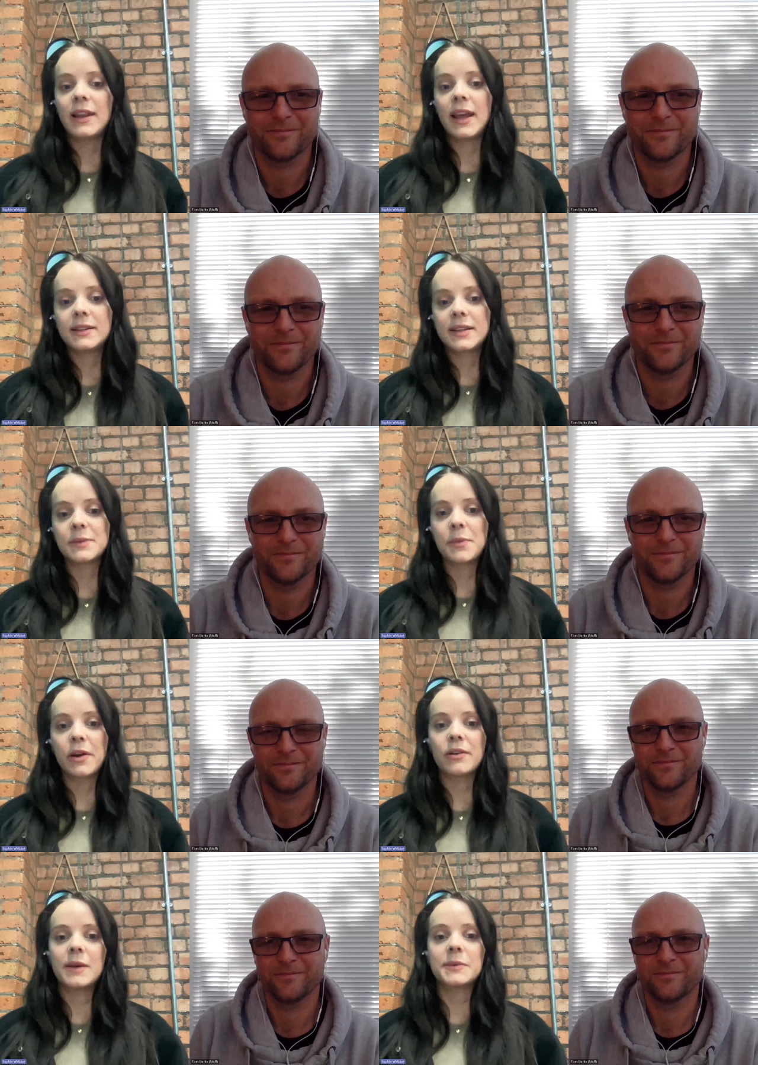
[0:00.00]
Speaker 1: latest
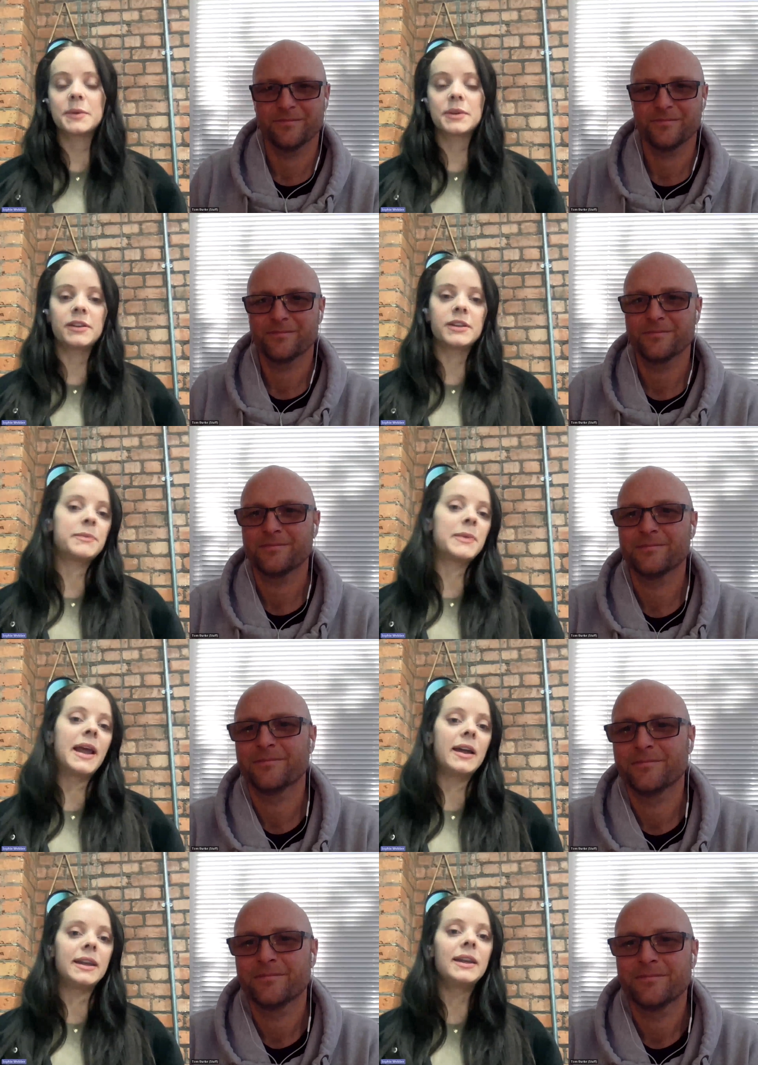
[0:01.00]
programs which has
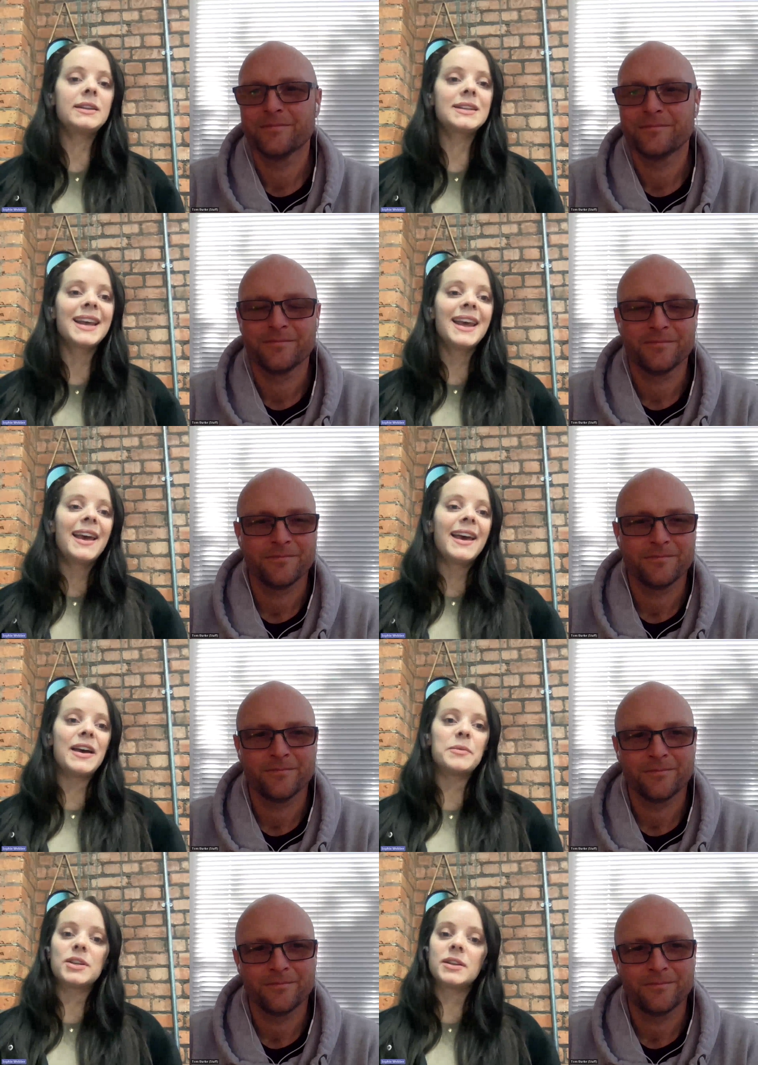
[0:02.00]
been added,
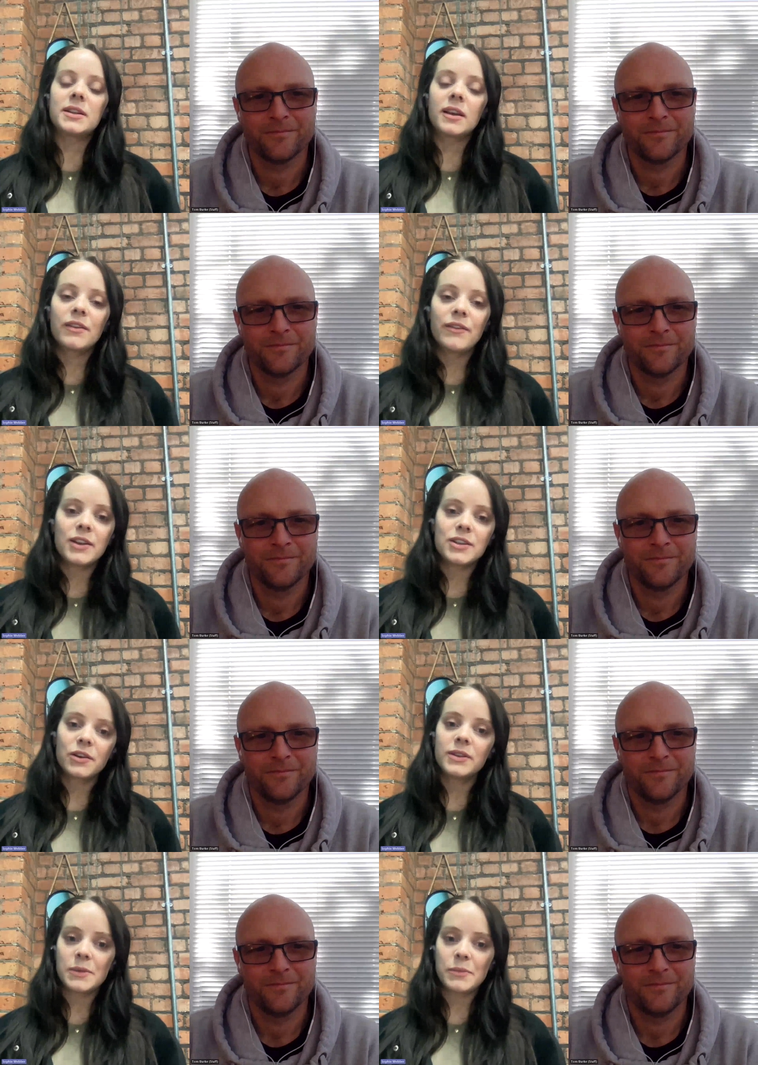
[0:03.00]
which is the
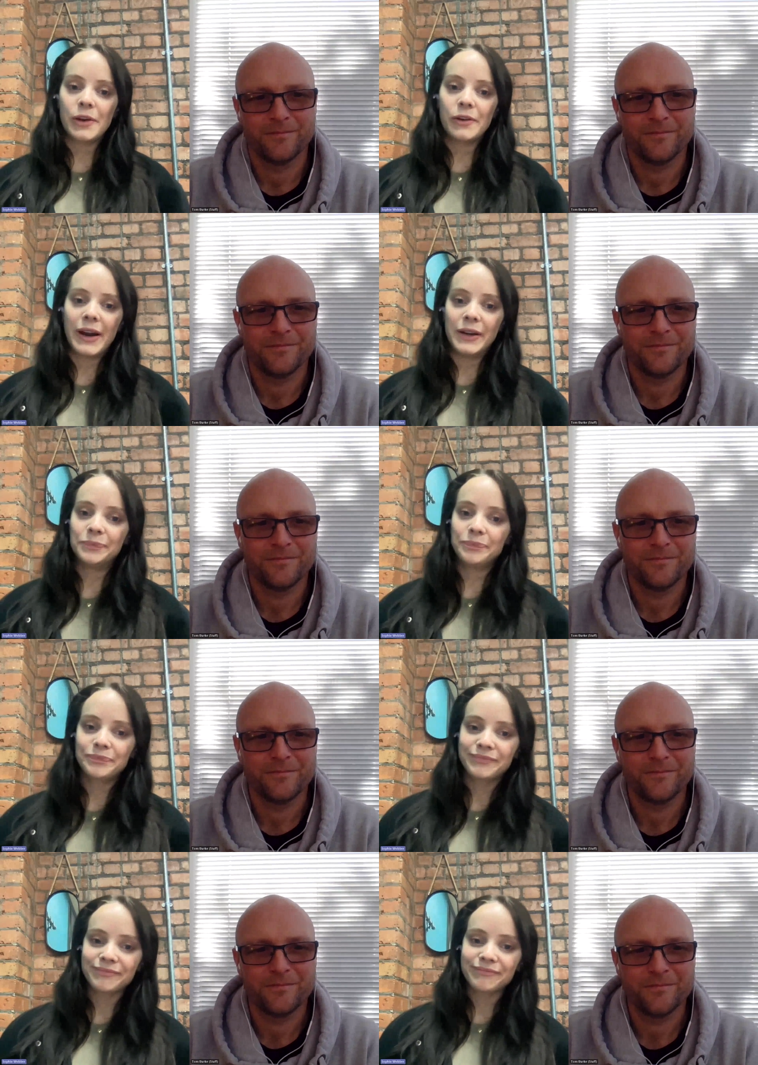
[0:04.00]
Convergent Content Program.
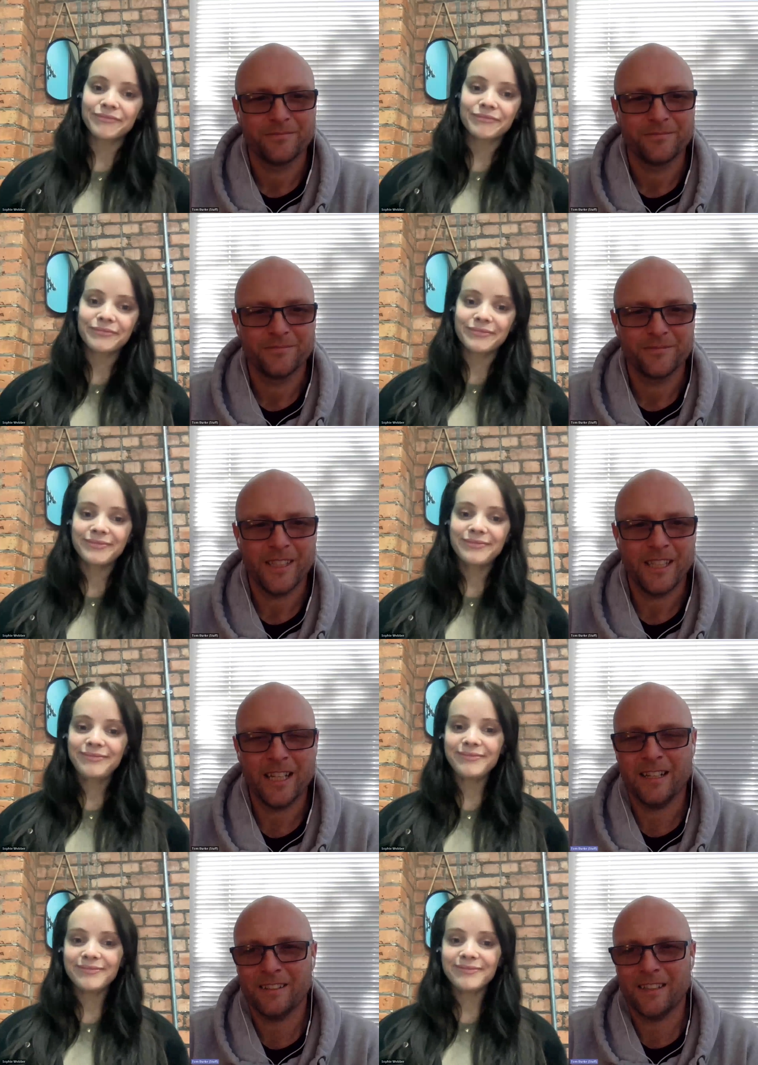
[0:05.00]

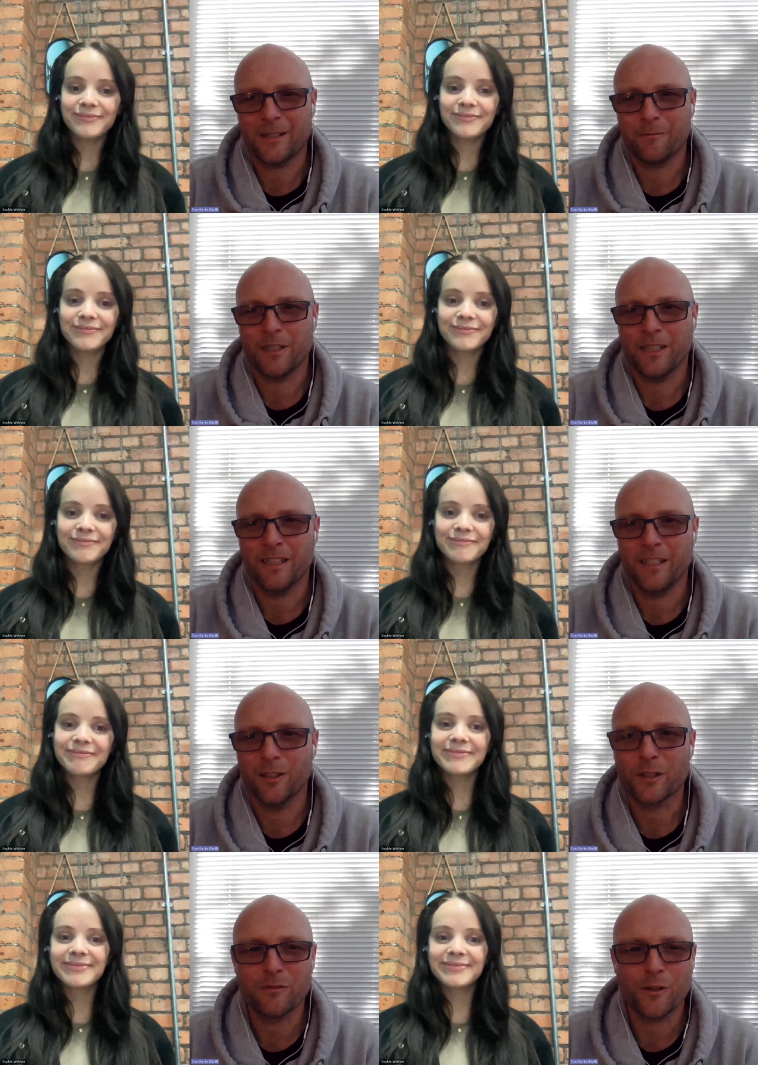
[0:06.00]
Speaker 2: Yeah, really
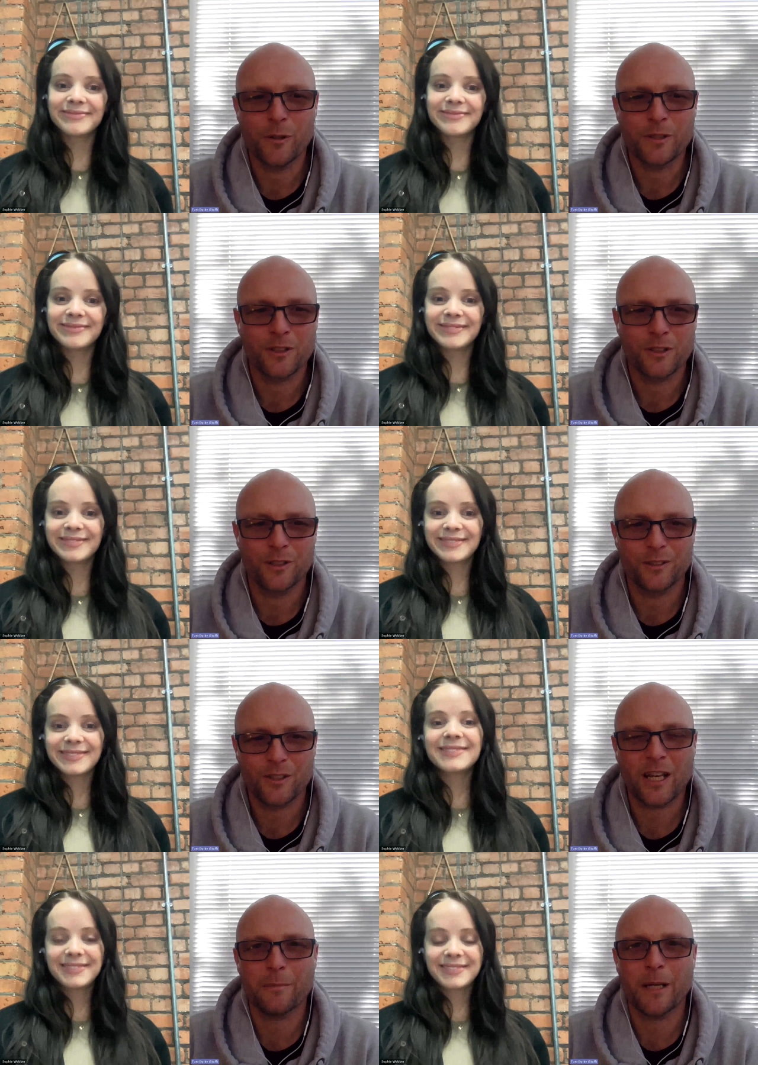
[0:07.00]
looking forward to
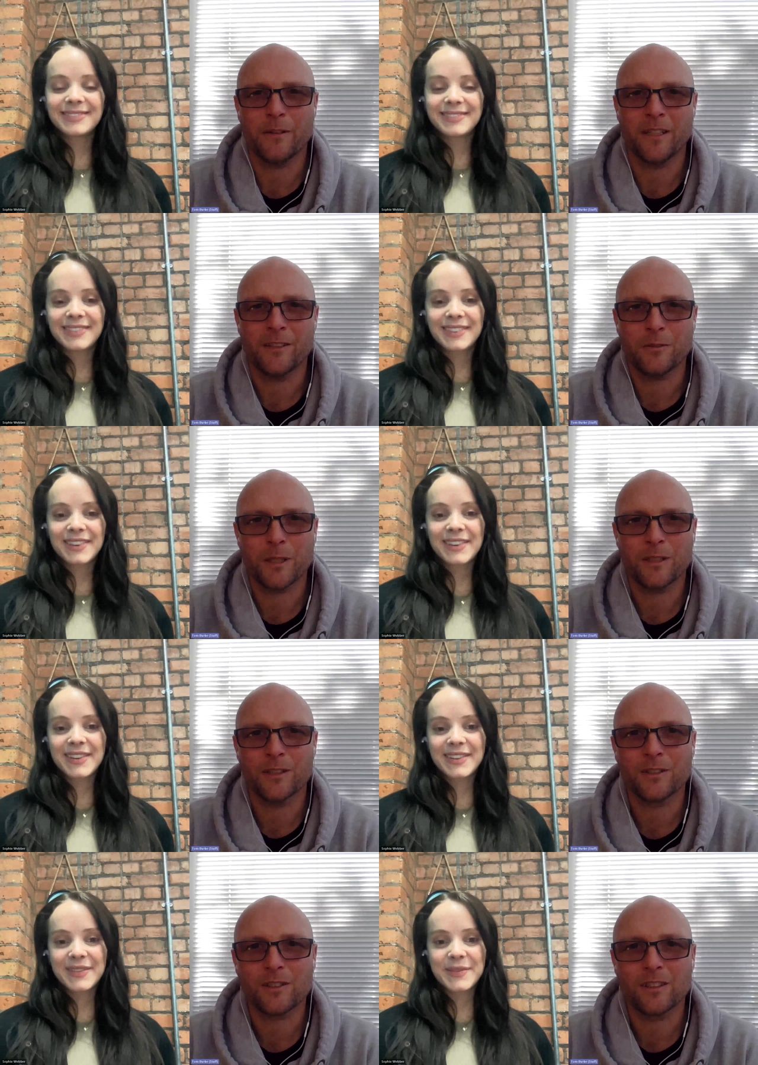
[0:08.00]
chatting about this,
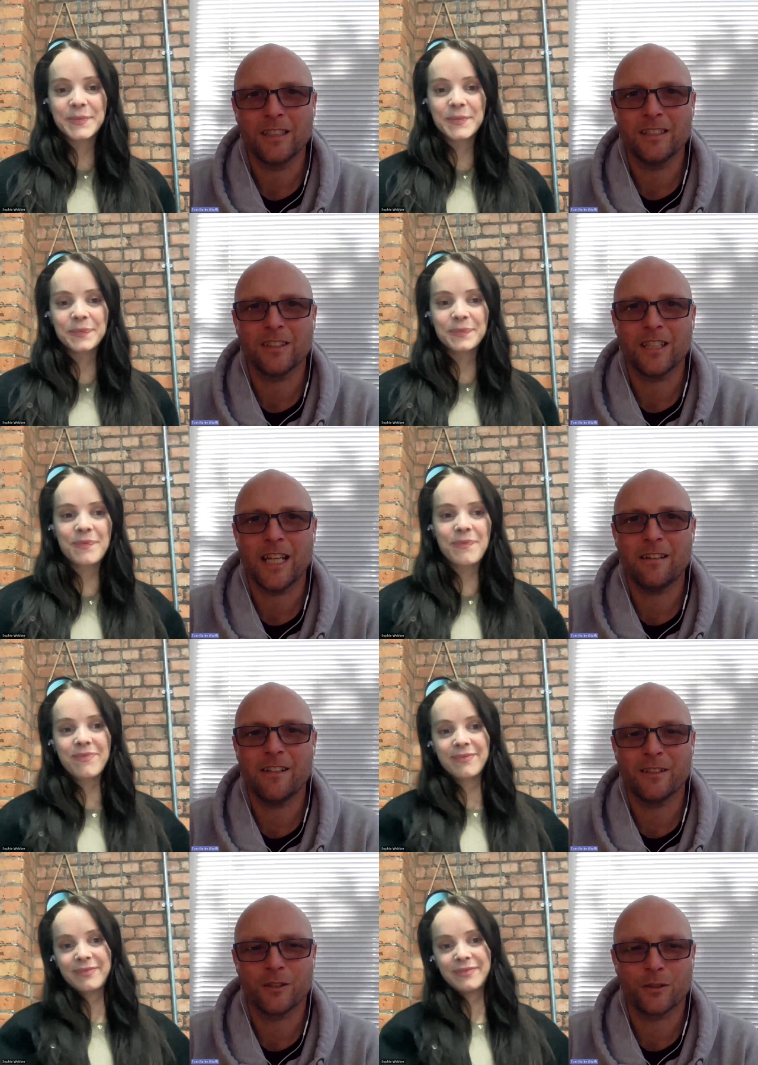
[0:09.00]
because it's an
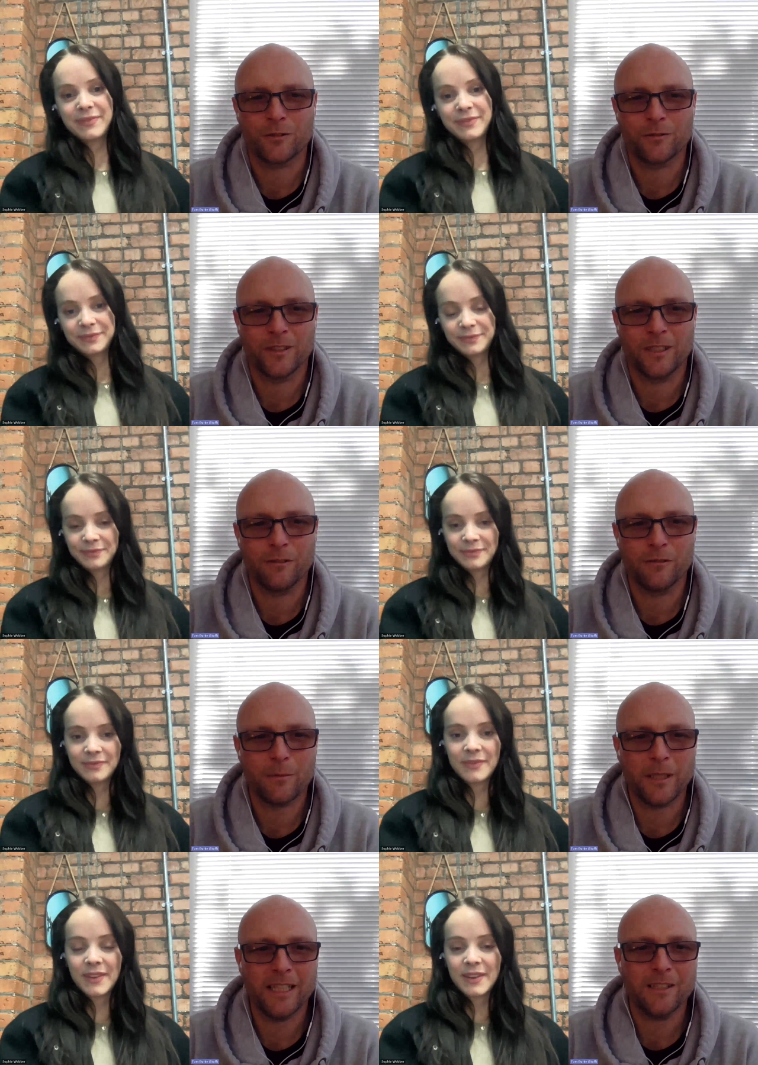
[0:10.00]
area that's
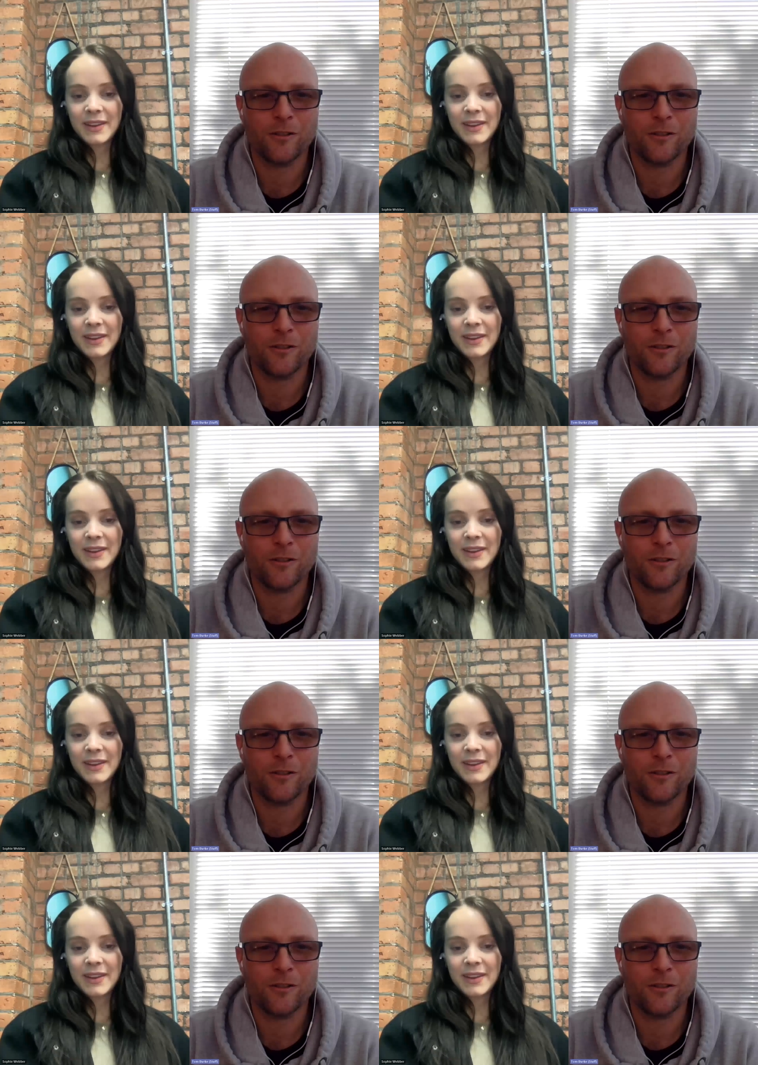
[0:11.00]
incredibly